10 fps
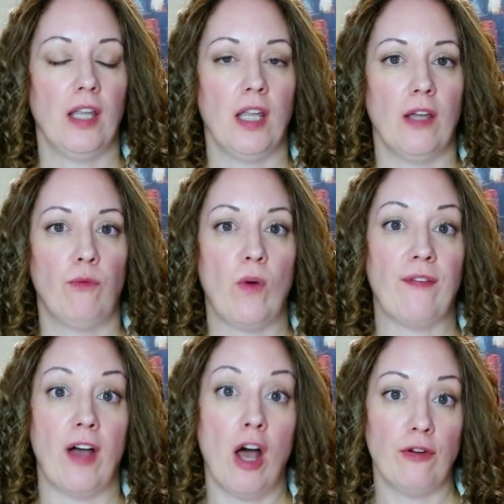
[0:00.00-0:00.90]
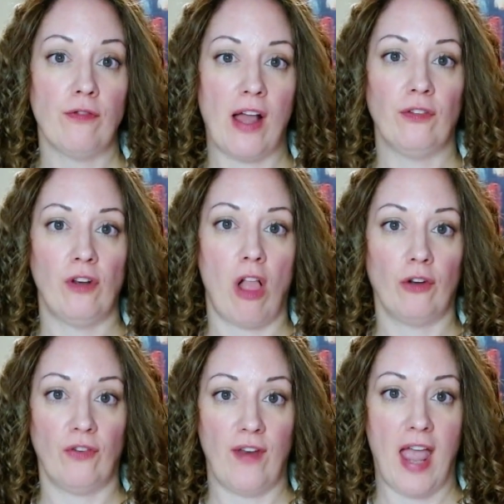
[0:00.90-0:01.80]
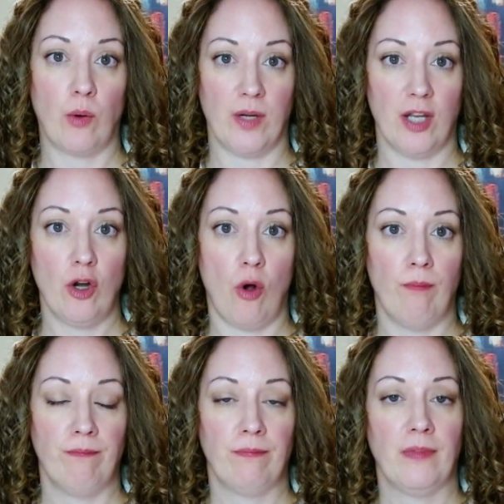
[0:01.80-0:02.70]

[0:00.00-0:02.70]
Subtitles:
If we have $100,000 in equity in a home